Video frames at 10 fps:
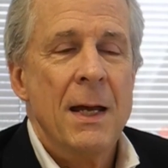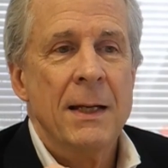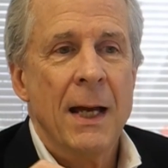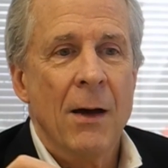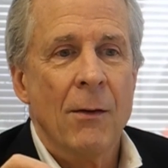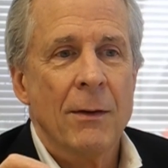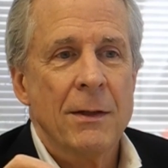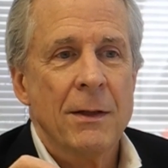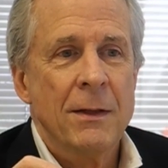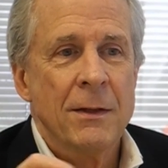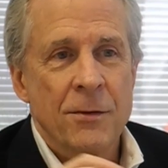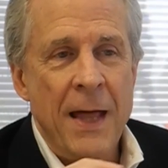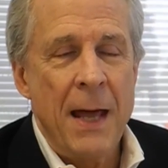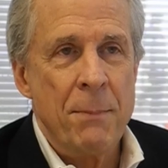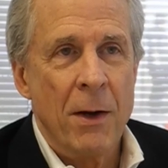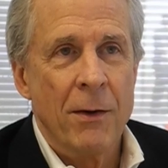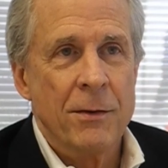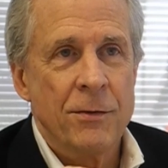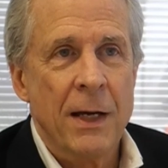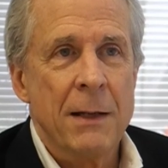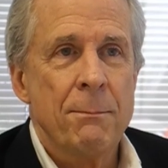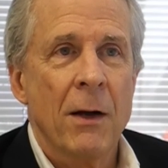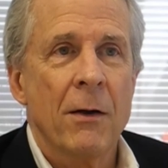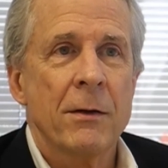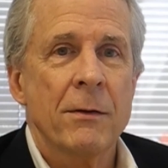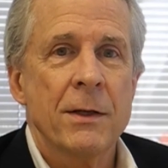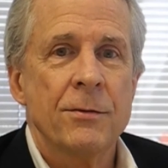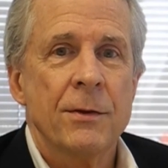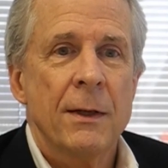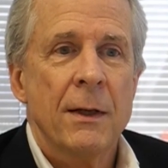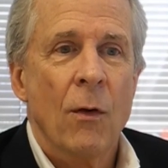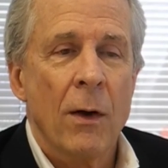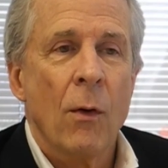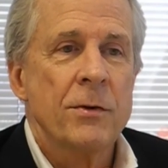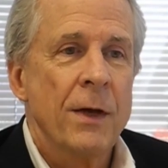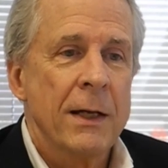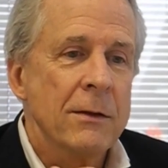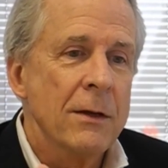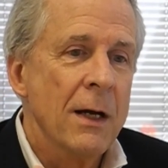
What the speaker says: Now, there's that barrier. The second barrier is, or second